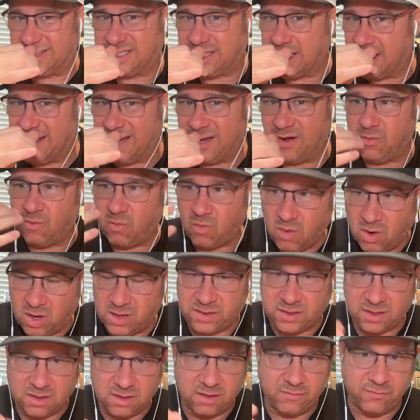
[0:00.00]
They didn't want
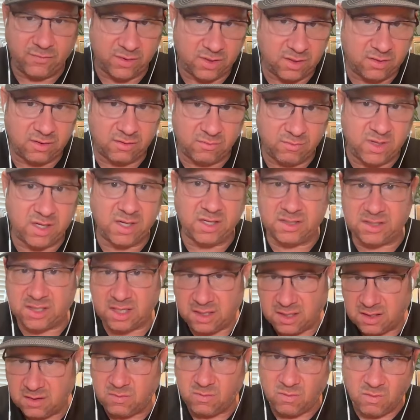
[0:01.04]
to live within their means. They
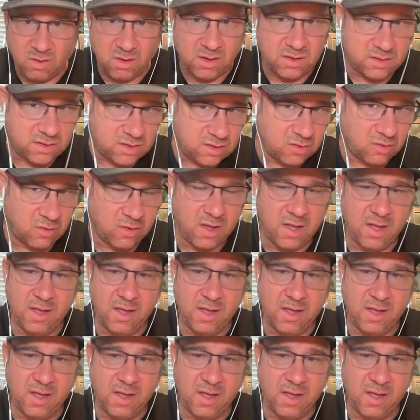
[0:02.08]
didn't want to